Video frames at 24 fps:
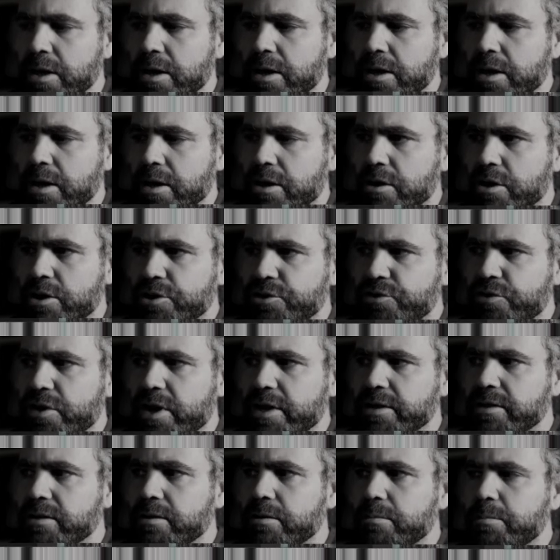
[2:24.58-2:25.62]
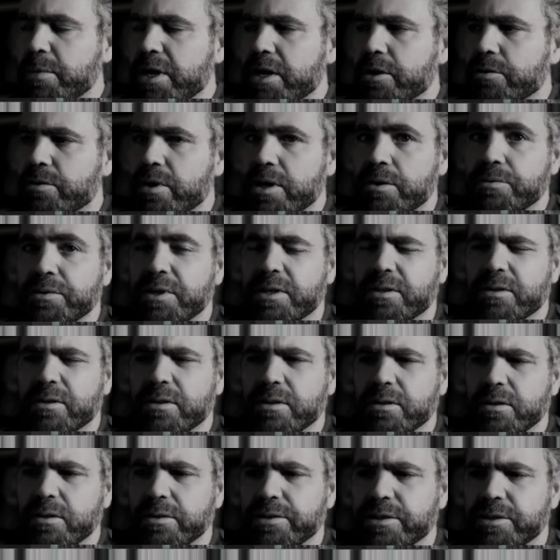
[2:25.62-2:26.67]
contrast in the background that's a
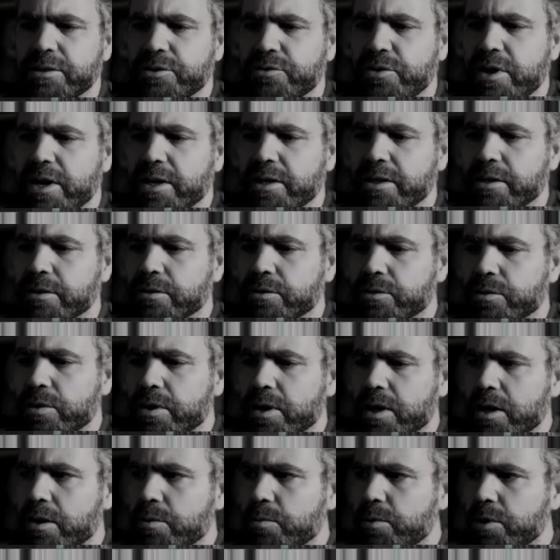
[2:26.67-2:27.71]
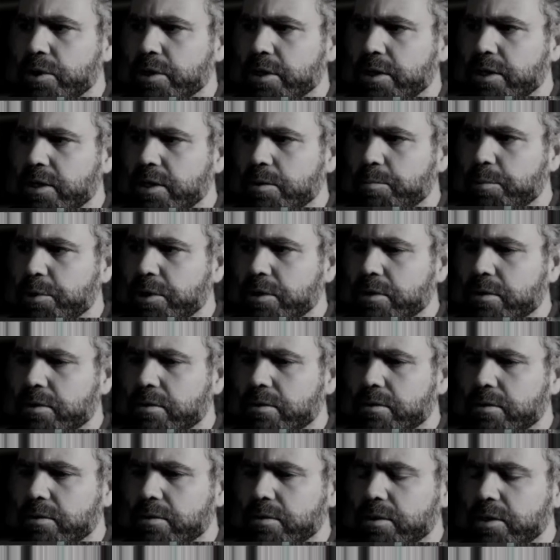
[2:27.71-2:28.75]
little distracting. So I want to keep it
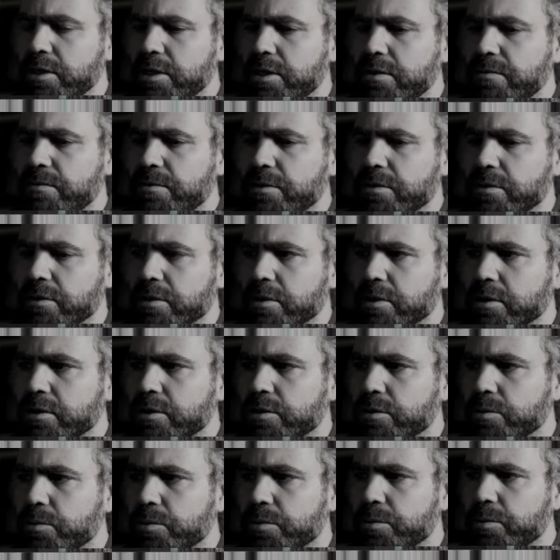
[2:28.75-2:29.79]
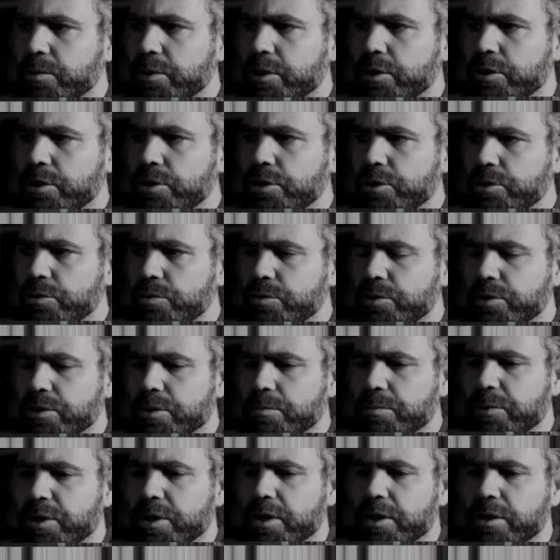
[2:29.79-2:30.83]
even. So we're going to use
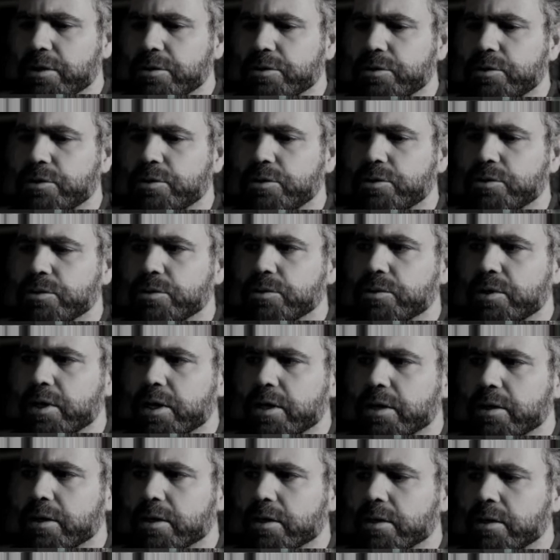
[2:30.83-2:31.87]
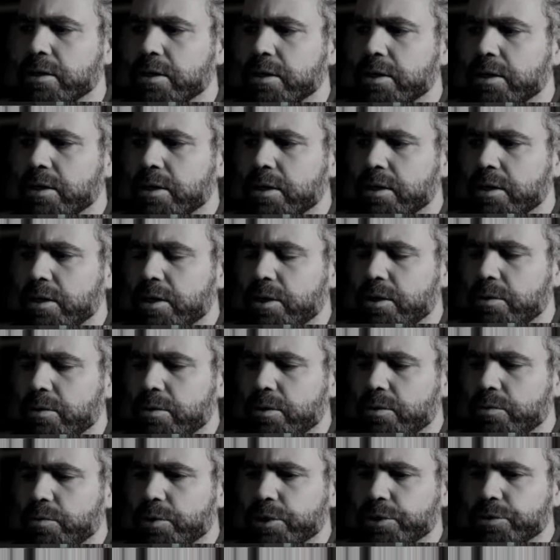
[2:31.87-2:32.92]
something else to kind of
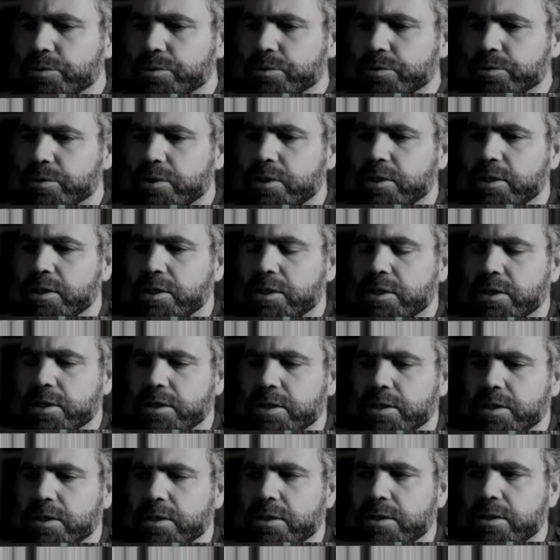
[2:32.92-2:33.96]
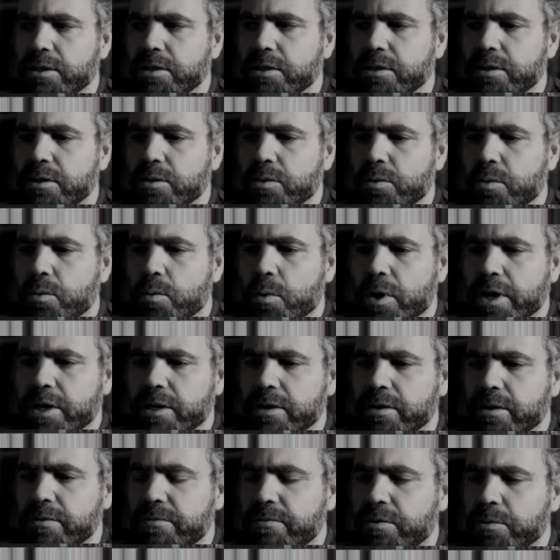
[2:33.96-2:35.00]
reduce the
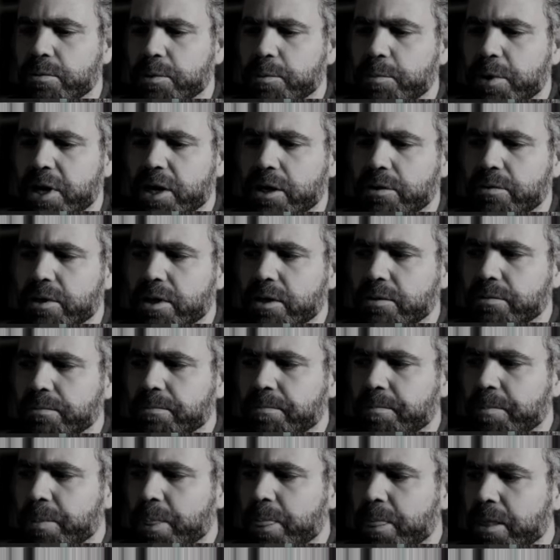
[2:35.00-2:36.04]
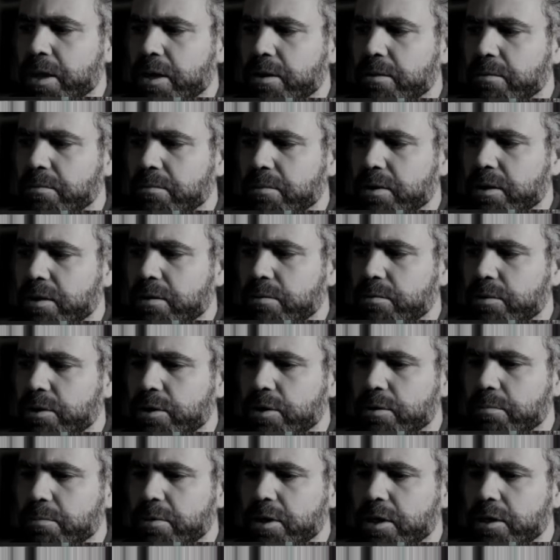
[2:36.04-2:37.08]
white from the background, and I'm going
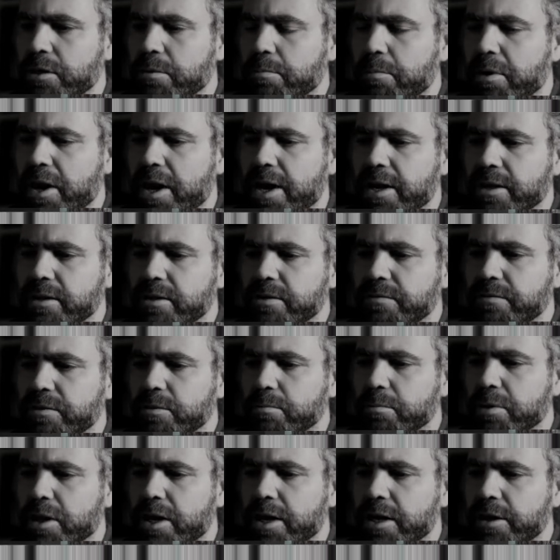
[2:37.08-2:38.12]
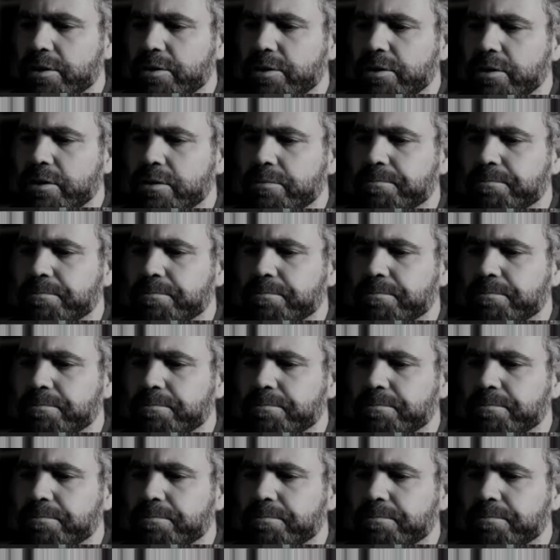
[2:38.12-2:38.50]
to make the blacks even blacker